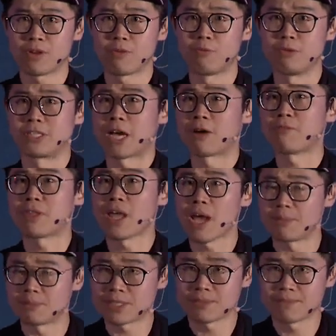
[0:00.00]
Without
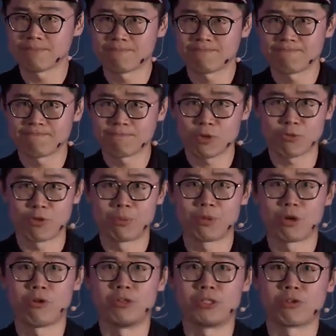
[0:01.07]
dApps,
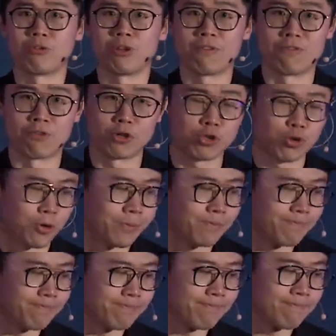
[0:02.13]
crypto is only virtual.
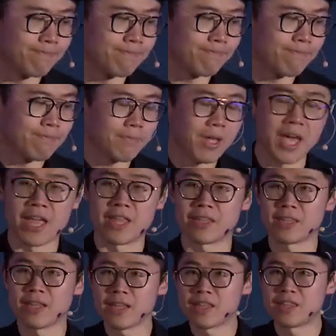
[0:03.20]
And
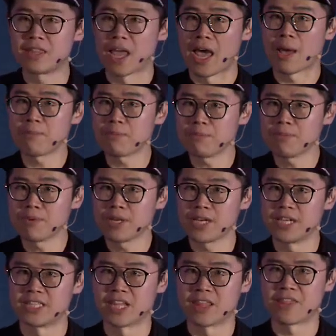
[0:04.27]
dApp
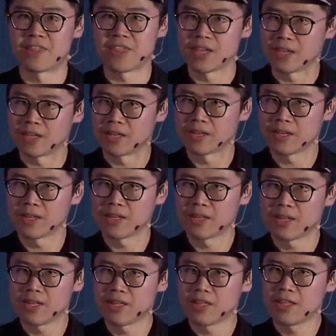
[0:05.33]
is a thing
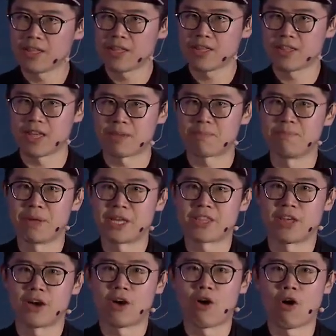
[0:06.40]
that make
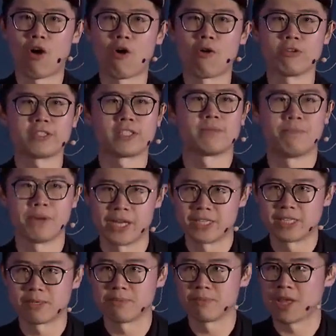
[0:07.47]
the whole
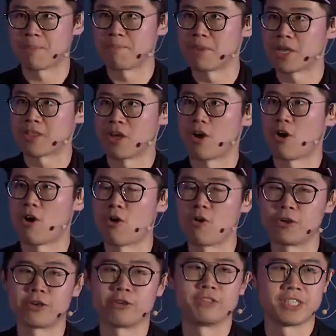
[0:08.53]
space, that make the whole
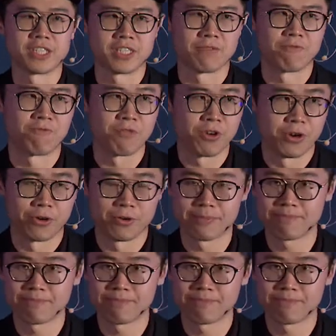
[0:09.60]
ecosystem real.